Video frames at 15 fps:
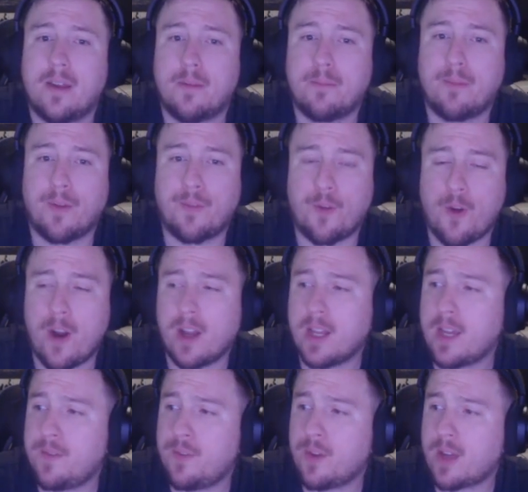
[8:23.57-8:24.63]
before I
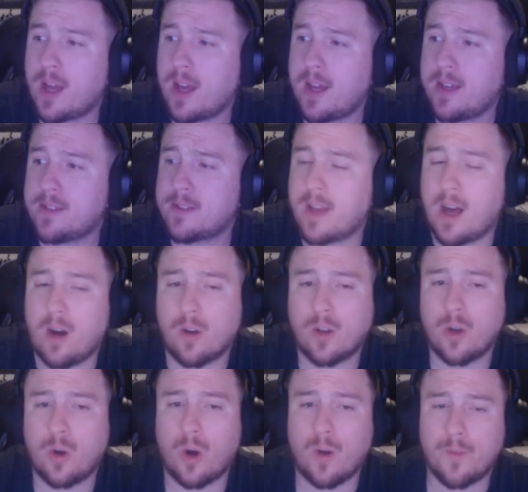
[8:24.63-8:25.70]
leave you guys, I'll
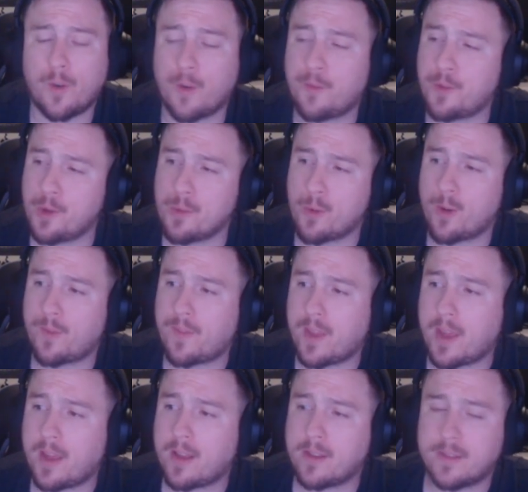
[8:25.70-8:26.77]
go over a few more
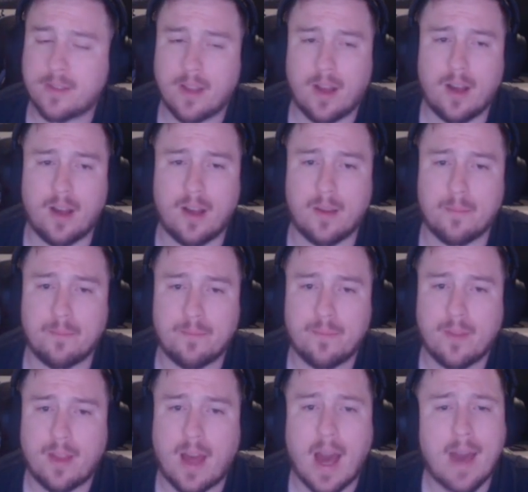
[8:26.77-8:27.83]
things.
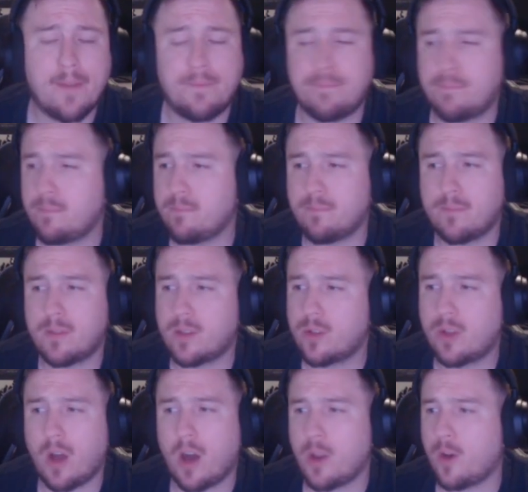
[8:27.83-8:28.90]
I've
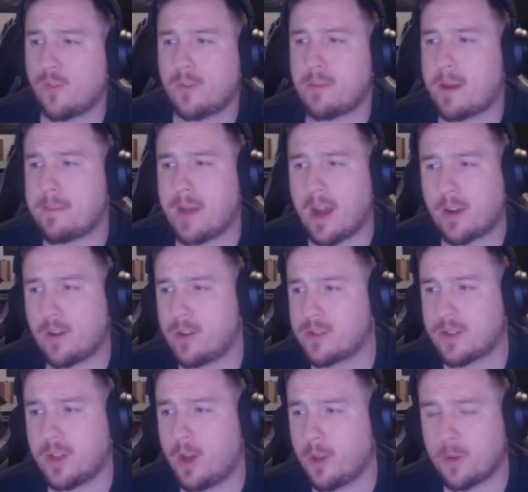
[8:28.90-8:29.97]
gone over my macros
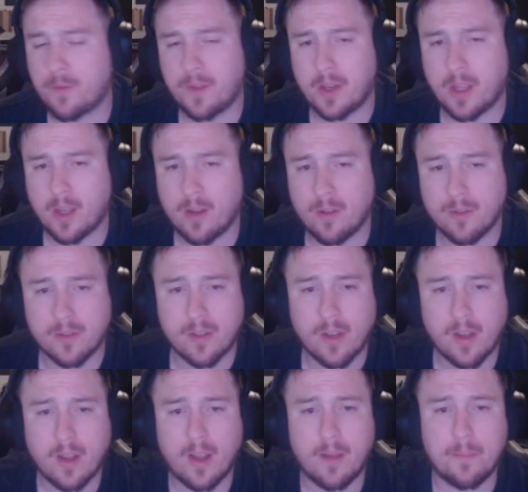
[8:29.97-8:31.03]
in other videos,
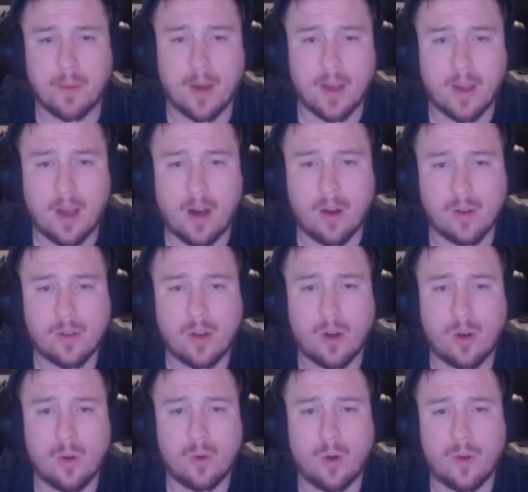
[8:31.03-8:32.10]
but I'll
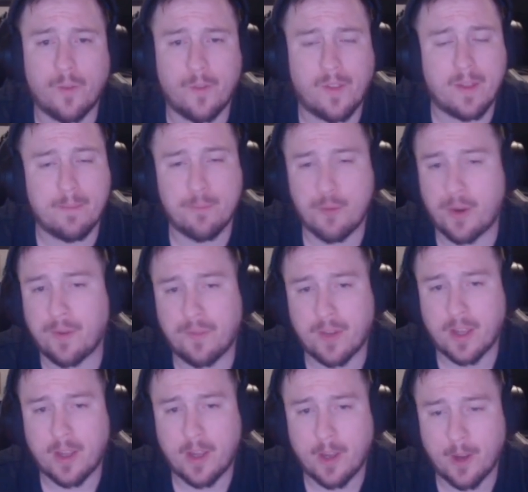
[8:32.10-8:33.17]
go over them
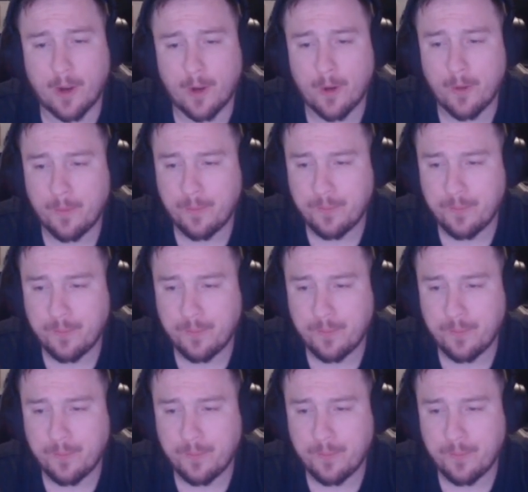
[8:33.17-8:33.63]
briefly here.